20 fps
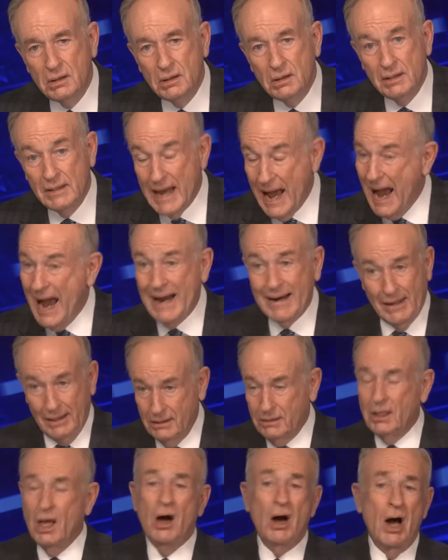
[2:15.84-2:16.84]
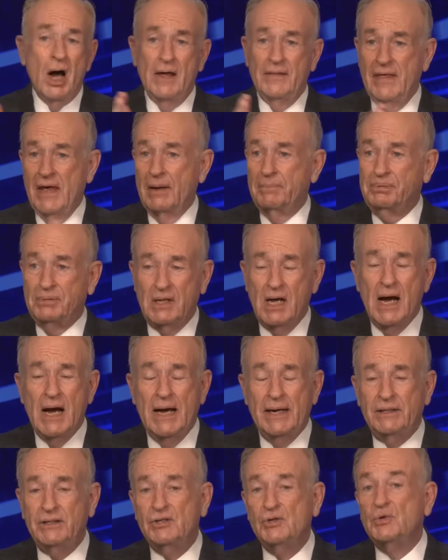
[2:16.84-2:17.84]
not a law that
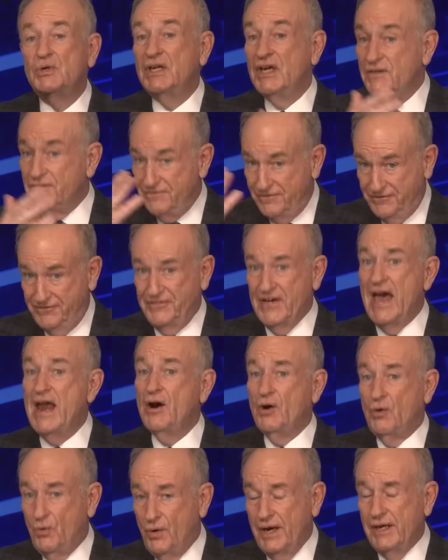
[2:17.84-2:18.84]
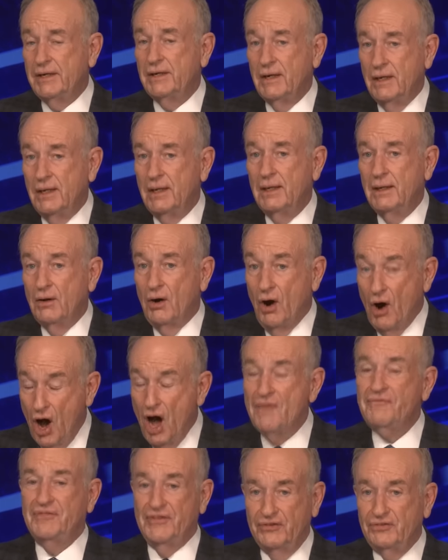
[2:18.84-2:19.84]
applied to Confederate
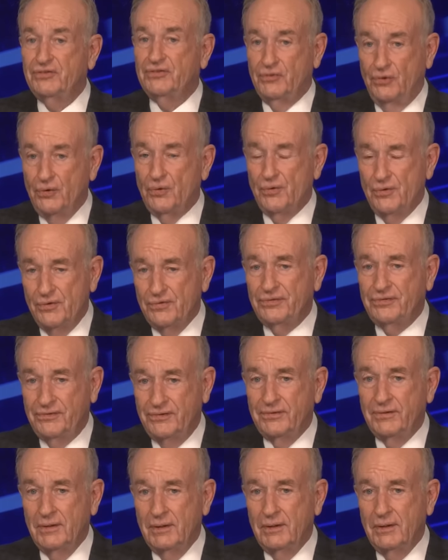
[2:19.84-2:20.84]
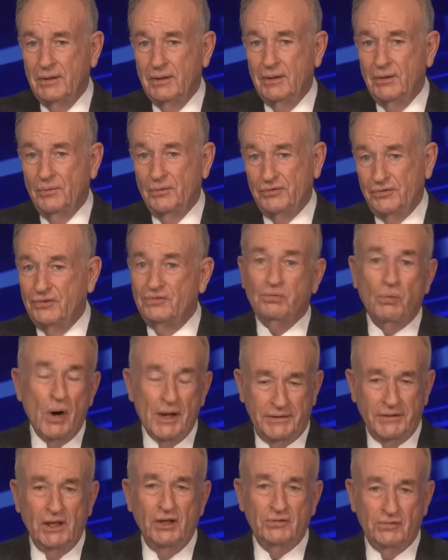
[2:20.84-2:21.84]
officers, which is
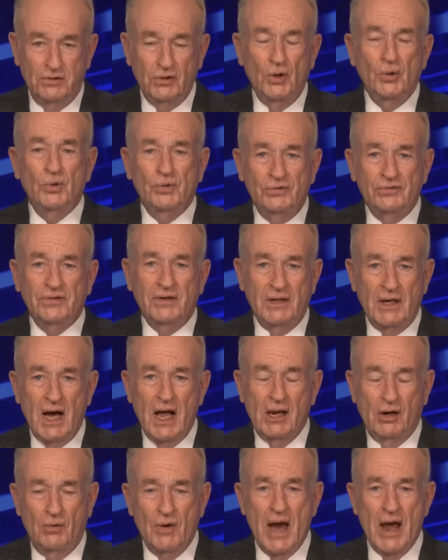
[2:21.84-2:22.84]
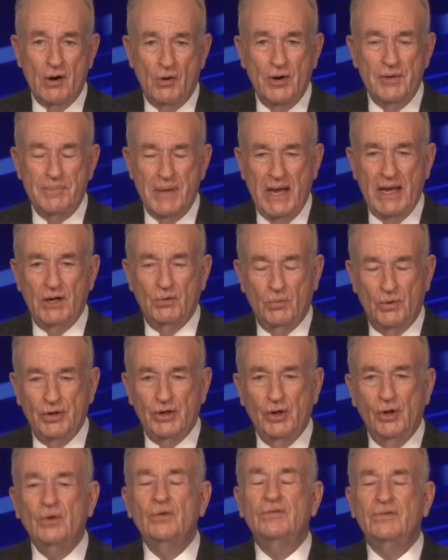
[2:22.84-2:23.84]
what these loons in Colorado and Maine were
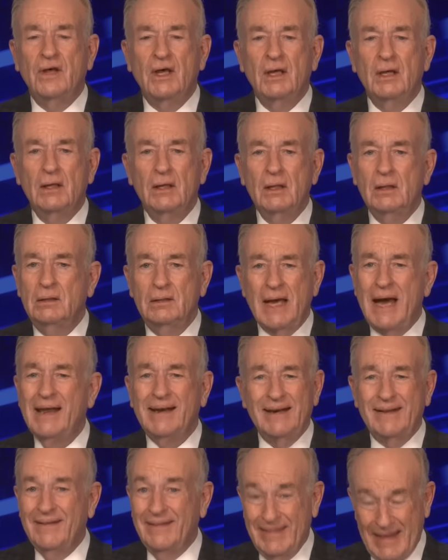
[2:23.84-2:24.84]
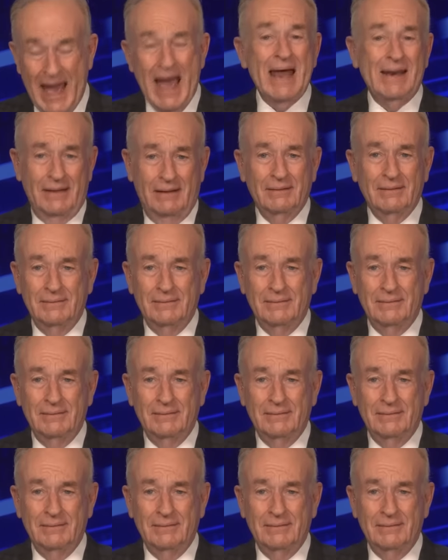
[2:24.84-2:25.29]
using. Not that